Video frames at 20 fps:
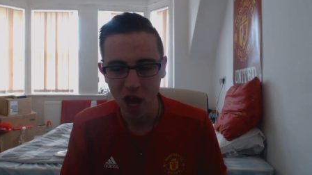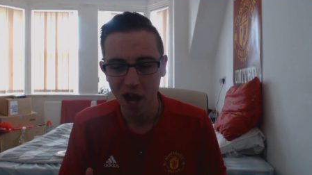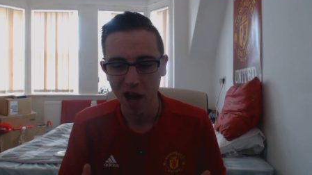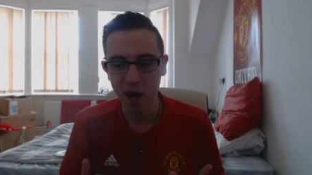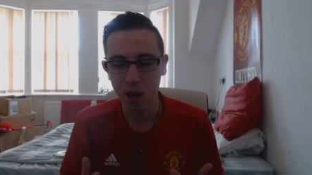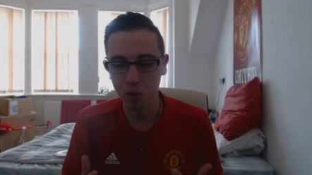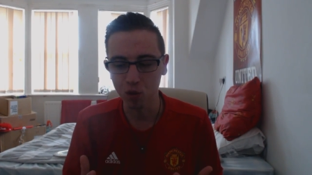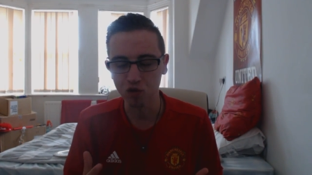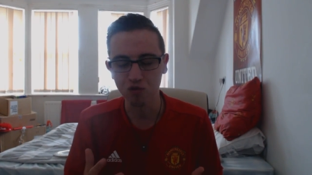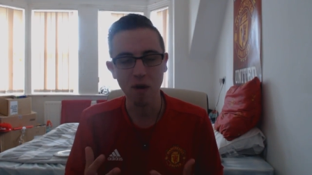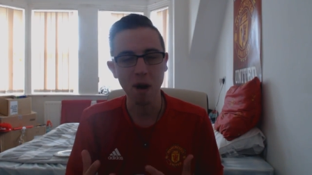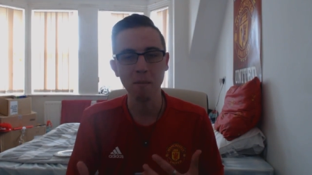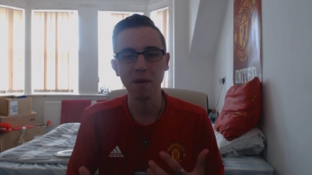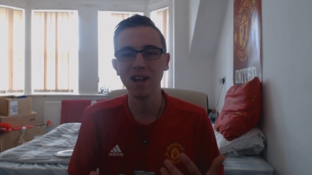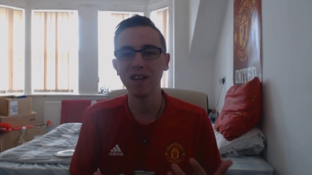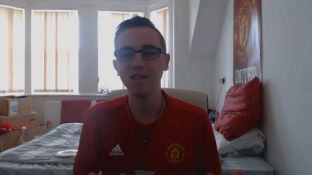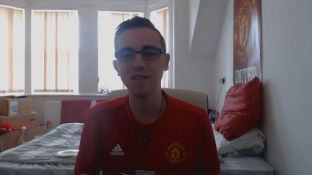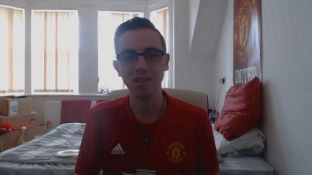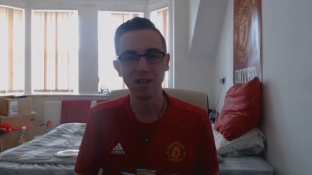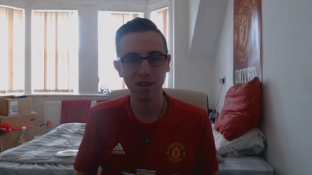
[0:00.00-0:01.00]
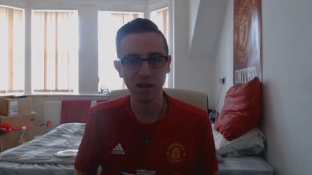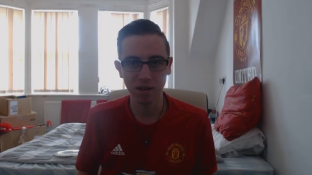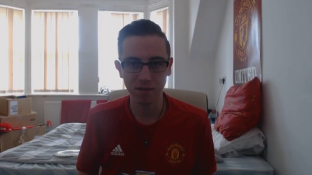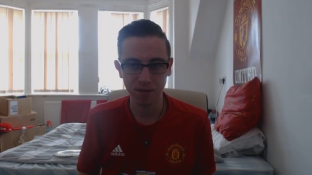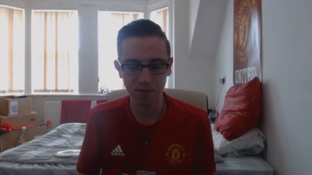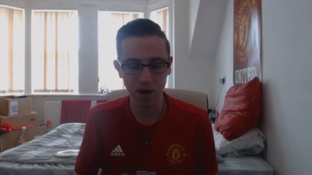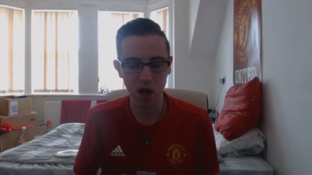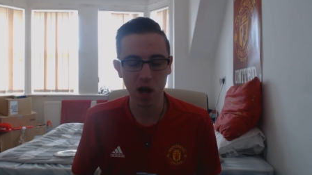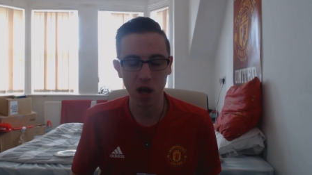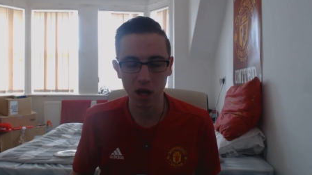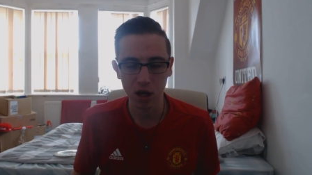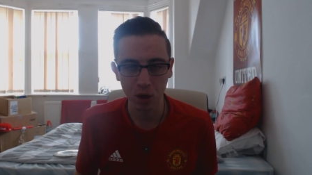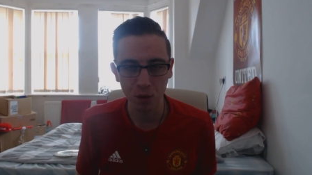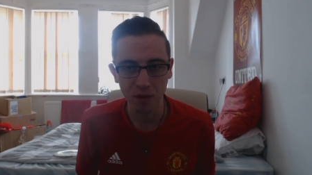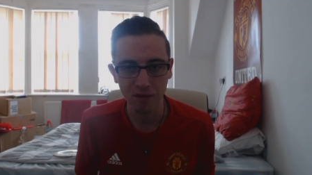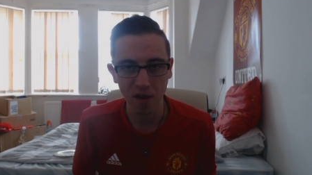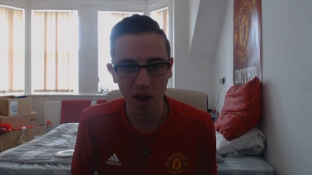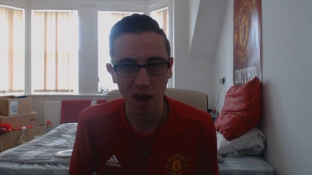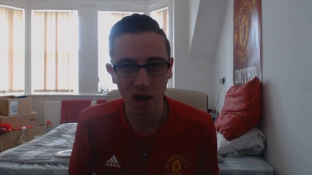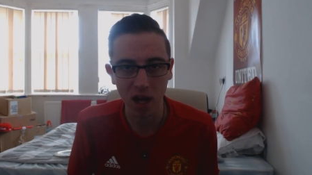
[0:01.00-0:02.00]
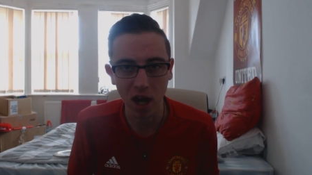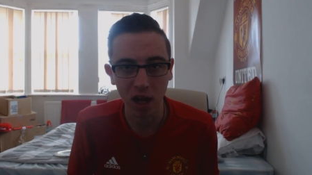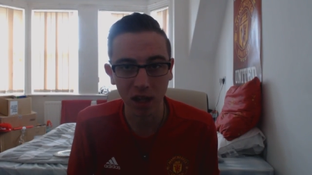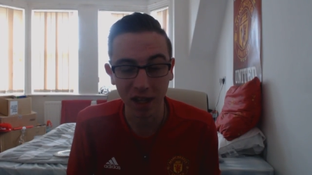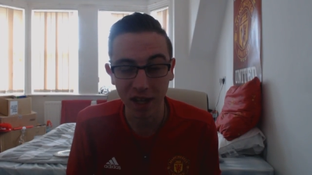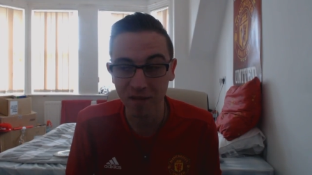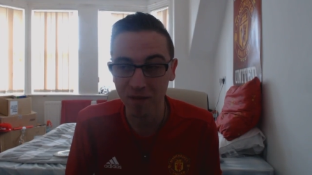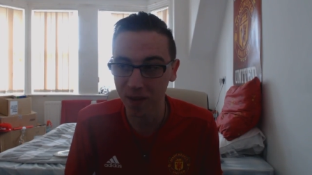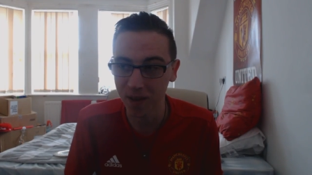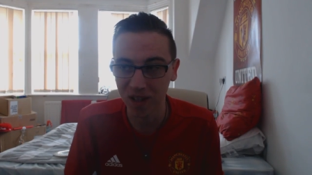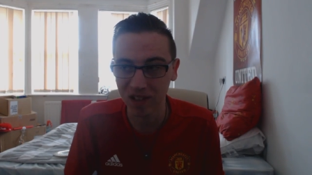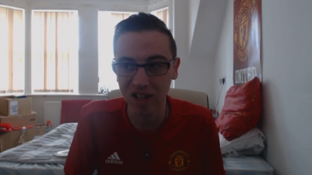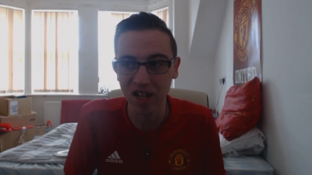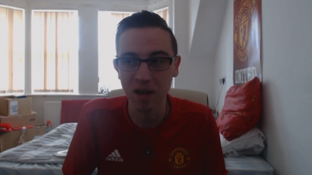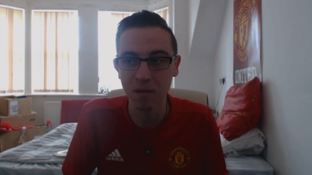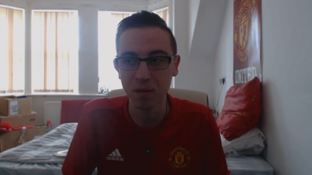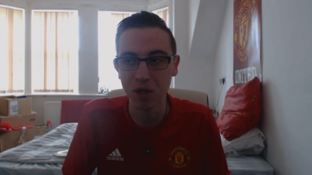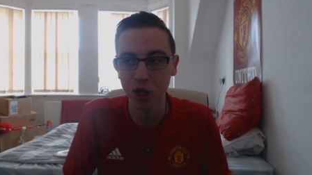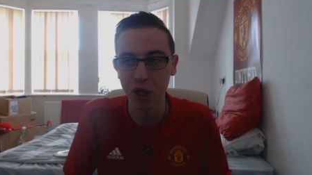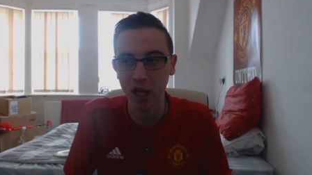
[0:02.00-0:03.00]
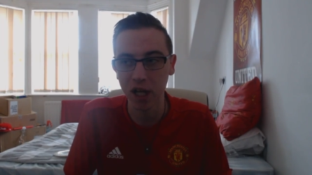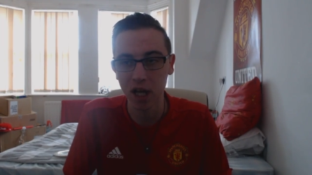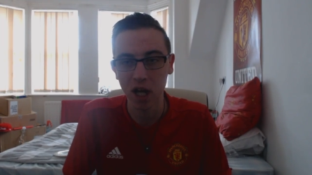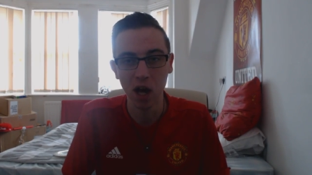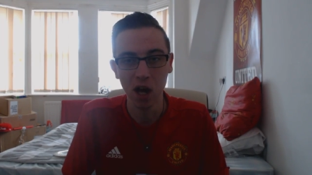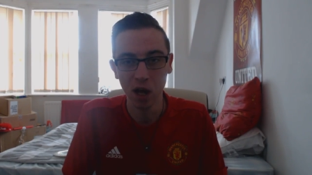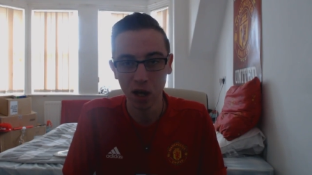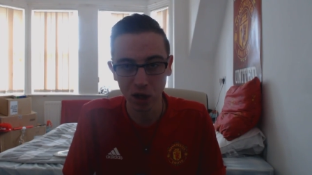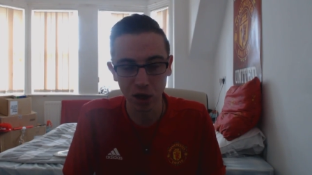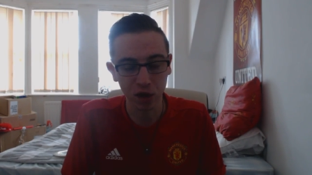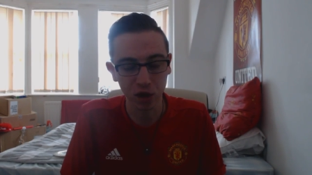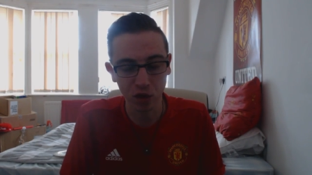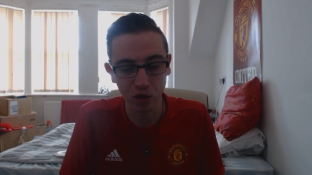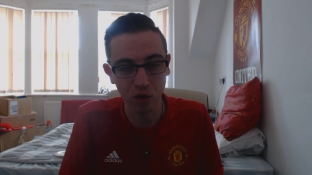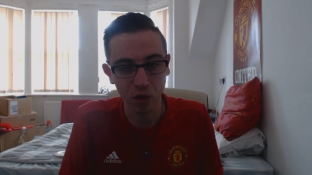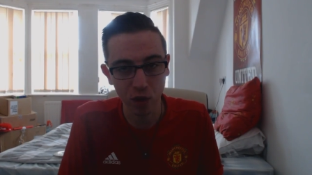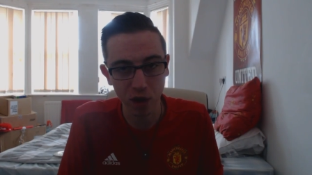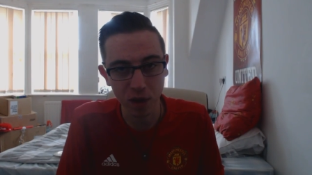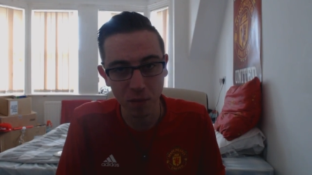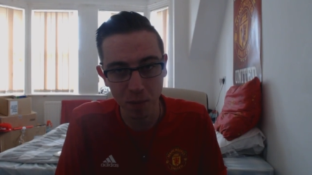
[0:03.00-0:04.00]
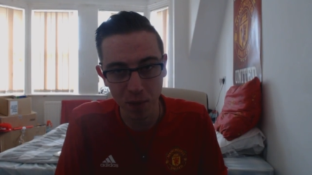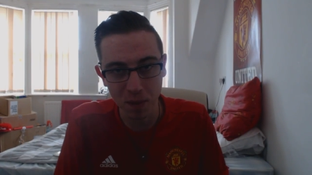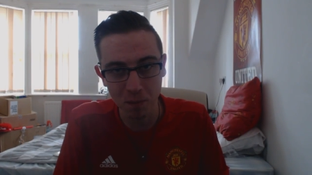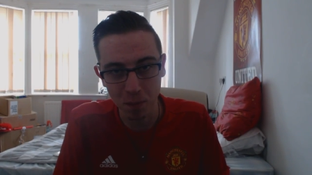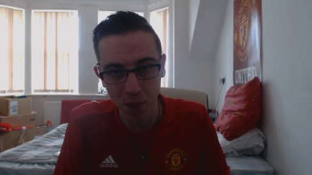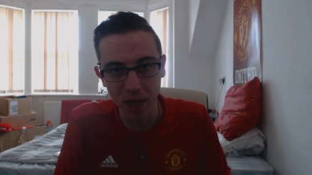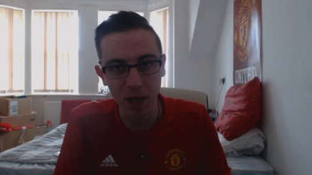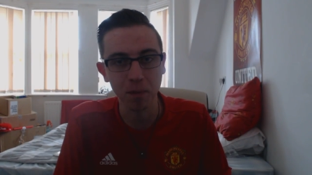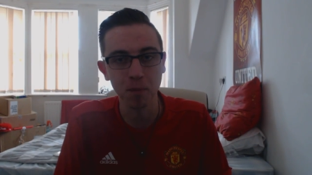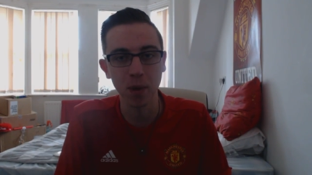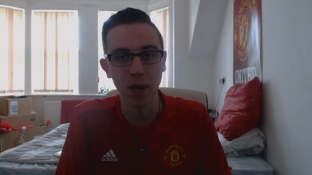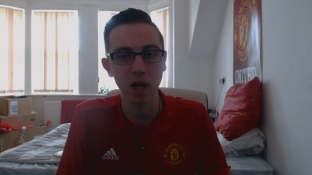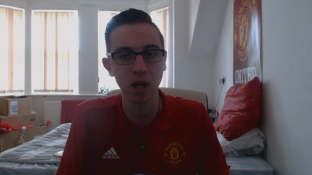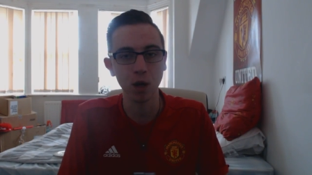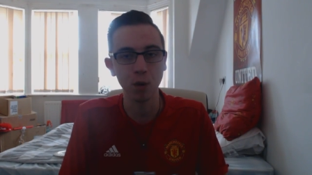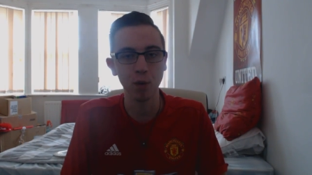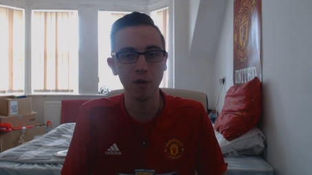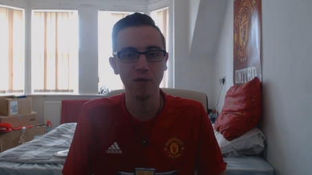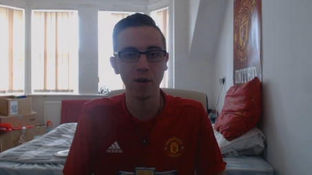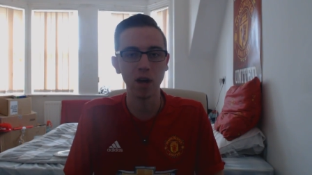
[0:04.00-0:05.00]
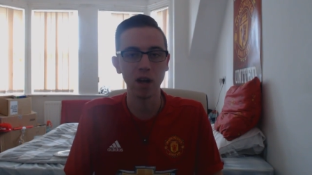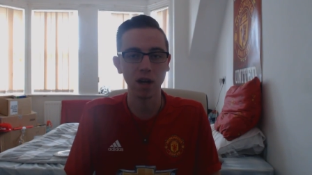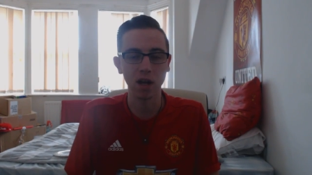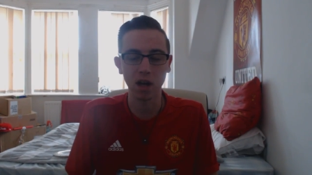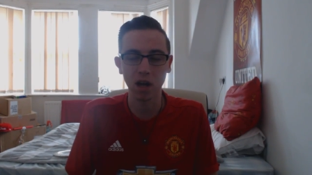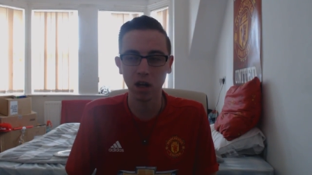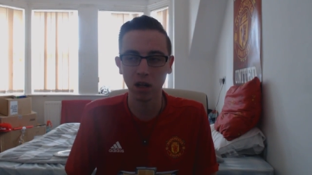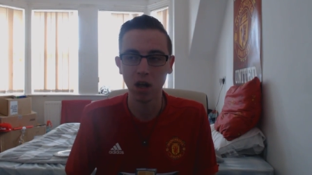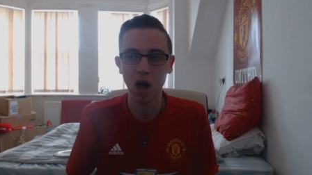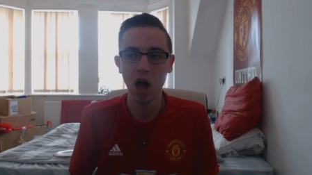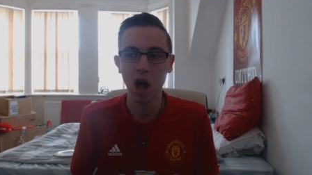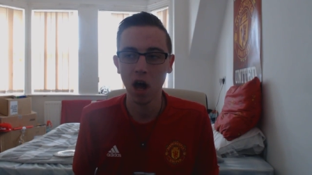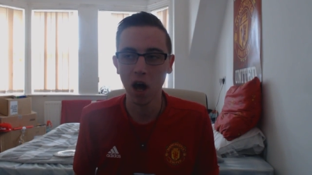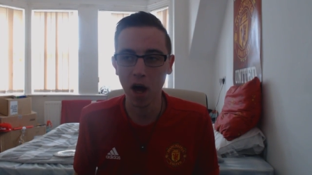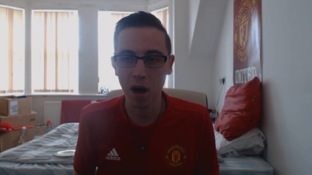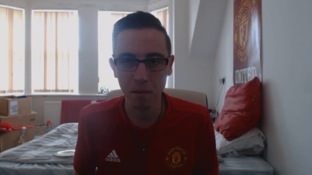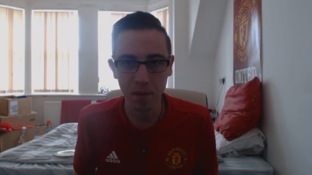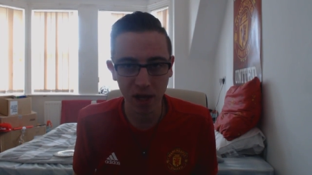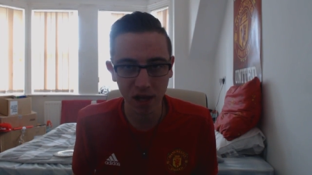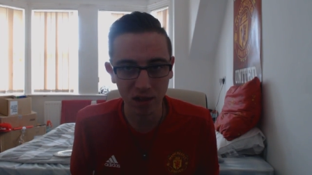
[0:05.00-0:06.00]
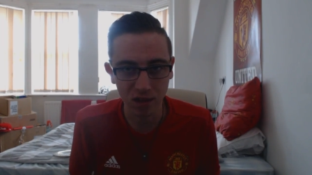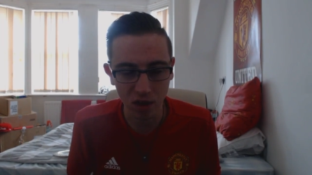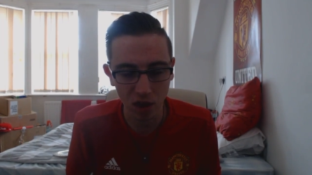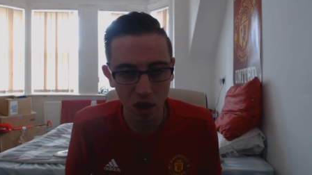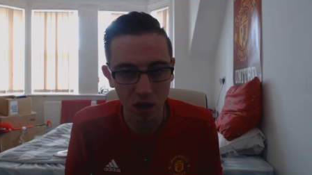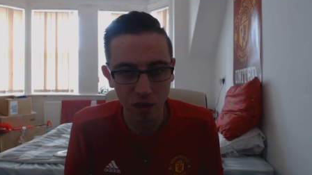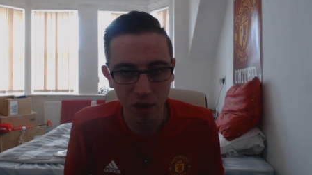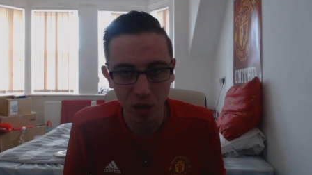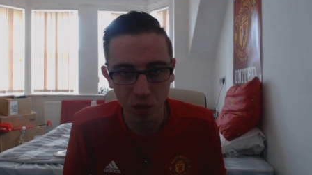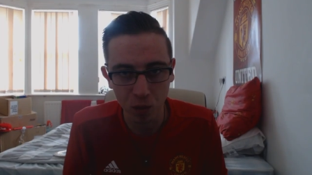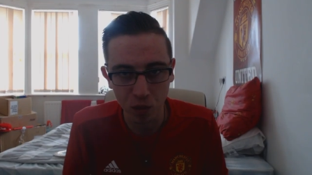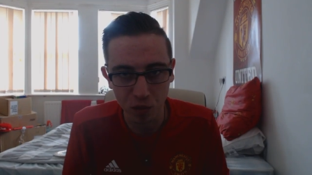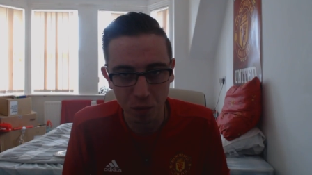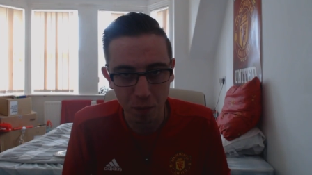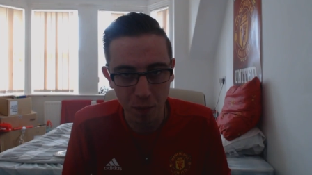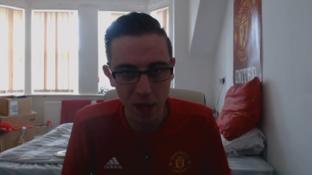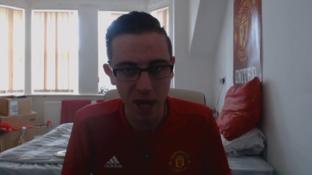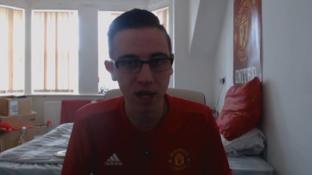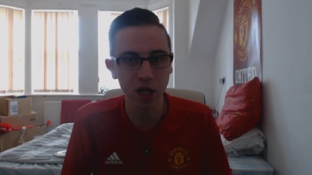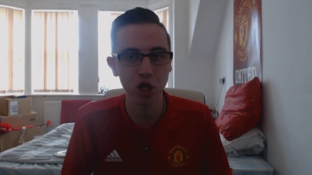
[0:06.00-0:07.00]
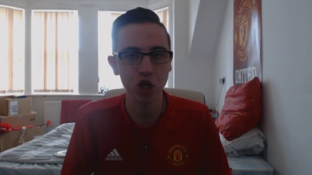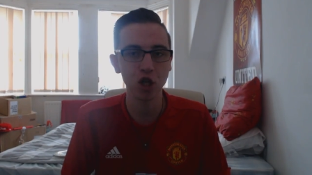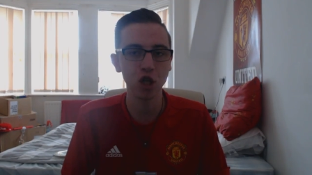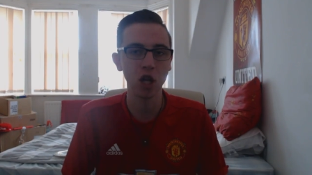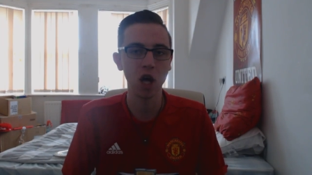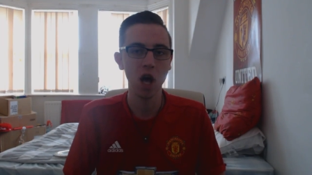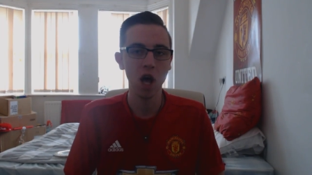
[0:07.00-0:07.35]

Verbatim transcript: It was reminiscent of uh, Louis Van Gaal. Even the team sheet looked as though it had been picked by Louis Van Gaal. uh, Mkhitaryan was benched.